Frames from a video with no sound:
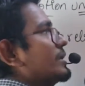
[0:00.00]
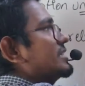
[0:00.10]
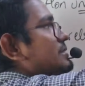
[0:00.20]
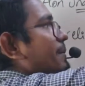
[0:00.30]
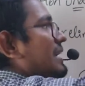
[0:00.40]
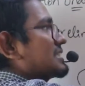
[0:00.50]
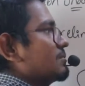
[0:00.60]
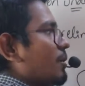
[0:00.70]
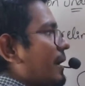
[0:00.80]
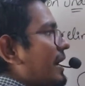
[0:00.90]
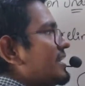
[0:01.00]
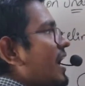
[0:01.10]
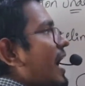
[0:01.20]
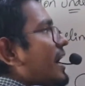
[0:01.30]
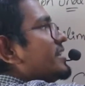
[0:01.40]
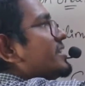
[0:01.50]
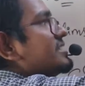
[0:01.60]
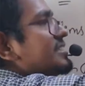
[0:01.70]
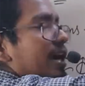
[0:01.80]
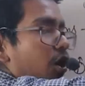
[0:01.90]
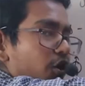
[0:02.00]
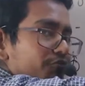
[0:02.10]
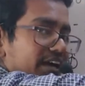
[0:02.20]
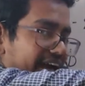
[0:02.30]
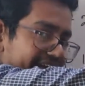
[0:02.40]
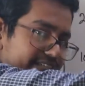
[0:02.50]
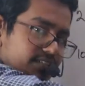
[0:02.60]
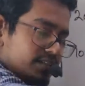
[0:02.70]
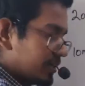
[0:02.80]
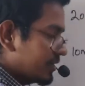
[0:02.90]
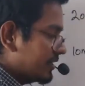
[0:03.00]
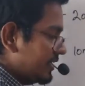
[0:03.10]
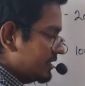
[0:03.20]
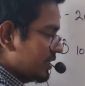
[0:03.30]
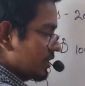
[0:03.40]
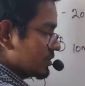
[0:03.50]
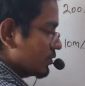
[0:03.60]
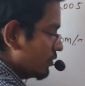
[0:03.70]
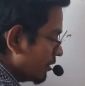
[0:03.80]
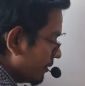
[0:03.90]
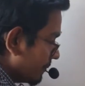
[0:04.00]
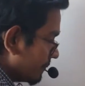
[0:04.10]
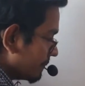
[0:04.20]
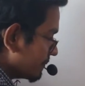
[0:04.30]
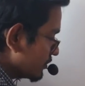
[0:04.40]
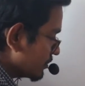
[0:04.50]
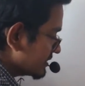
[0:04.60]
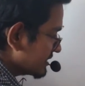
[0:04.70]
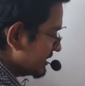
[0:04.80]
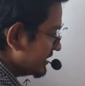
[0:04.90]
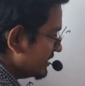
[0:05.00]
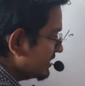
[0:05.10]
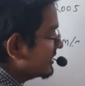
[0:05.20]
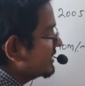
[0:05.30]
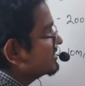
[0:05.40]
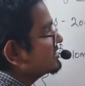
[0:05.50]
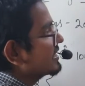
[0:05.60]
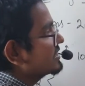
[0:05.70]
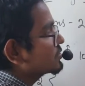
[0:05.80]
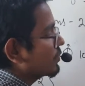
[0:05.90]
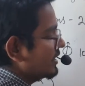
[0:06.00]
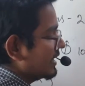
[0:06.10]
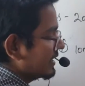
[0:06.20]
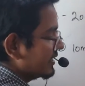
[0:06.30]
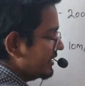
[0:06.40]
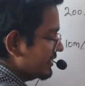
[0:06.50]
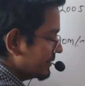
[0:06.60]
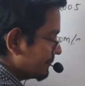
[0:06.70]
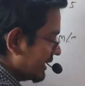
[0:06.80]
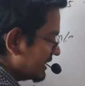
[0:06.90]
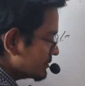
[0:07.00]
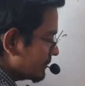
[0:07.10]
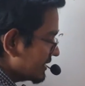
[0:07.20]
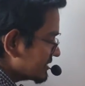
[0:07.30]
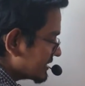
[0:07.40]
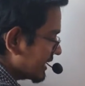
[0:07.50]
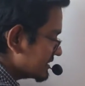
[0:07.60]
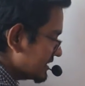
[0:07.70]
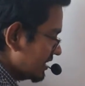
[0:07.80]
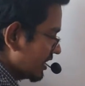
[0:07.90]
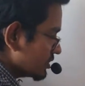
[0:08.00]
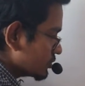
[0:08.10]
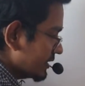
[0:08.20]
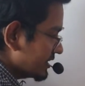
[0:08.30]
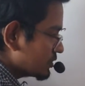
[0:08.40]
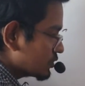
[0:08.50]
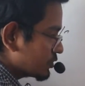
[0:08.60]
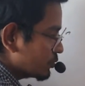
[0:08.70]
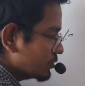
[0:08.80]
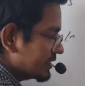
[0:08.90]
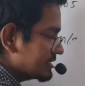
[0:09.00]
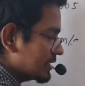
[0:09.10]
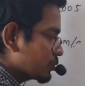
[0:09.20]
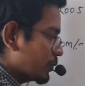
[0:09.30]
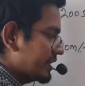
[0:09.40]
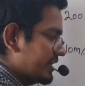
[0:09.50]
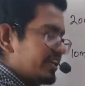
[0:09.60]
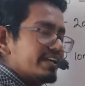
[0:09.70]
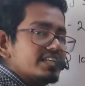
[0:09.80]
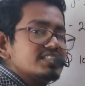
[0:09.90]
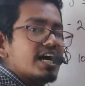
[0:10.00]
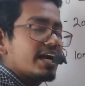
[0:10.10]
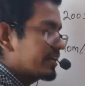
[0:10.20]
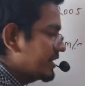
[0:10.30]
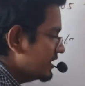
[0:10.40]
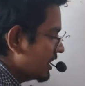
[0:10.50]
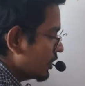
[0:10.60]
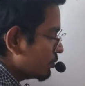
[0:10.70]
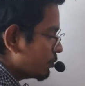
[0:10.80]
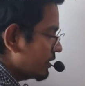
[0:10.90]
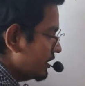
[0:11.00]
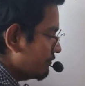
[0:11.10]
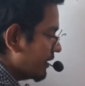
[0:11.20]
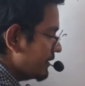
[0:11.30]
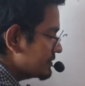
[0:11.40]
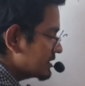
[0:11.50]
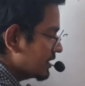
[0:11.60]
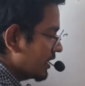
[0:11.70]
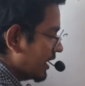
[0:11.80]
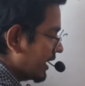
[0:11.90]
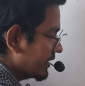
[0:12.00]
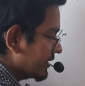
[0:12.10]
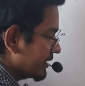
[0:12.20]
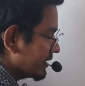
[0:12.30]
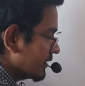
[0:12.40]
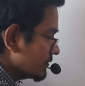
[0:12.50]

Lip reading: It is the maximum height and it is the half the height, right? So you can see here it is 10 square 100, minus cancel. So it is 2 tens are 20. It is 100. 25's 100.